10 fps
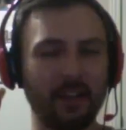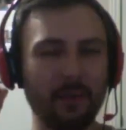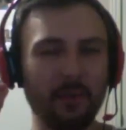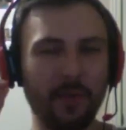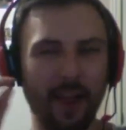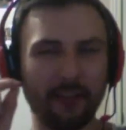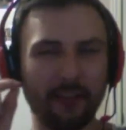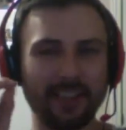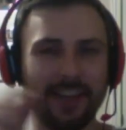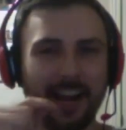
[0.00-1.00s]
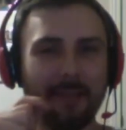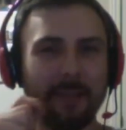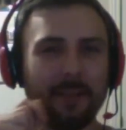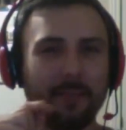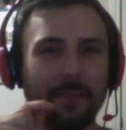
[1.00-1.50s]
every time
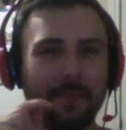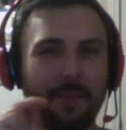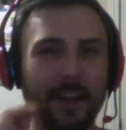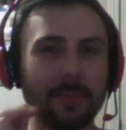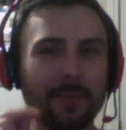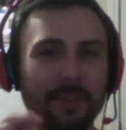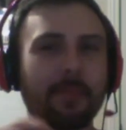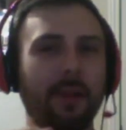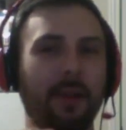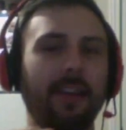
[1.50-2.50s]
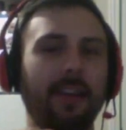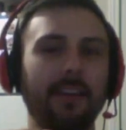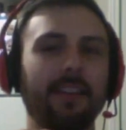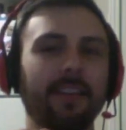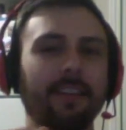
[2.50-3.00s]
he fucks with somebody,
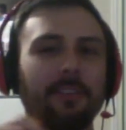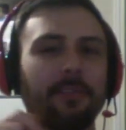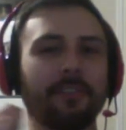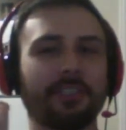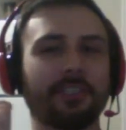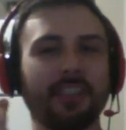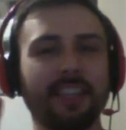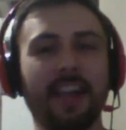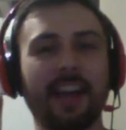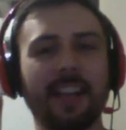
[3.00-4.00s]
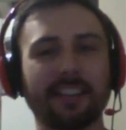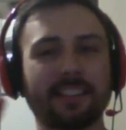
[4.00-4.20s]
you were just like, yes.